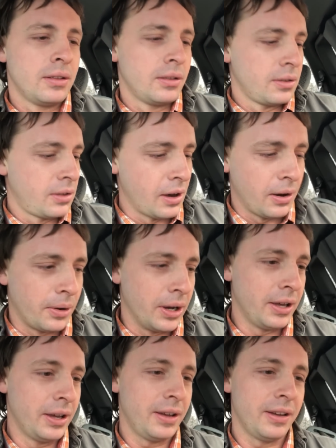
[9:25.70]
So
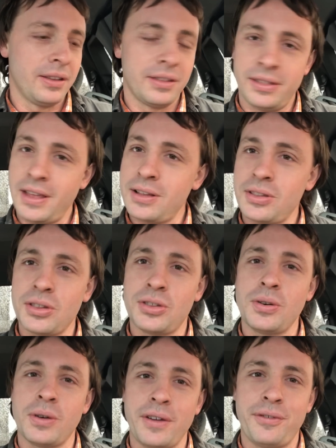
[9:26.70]
that's the
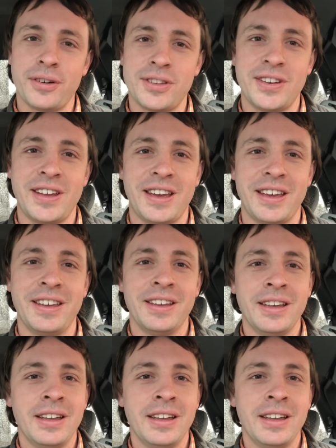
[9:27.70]
story for today.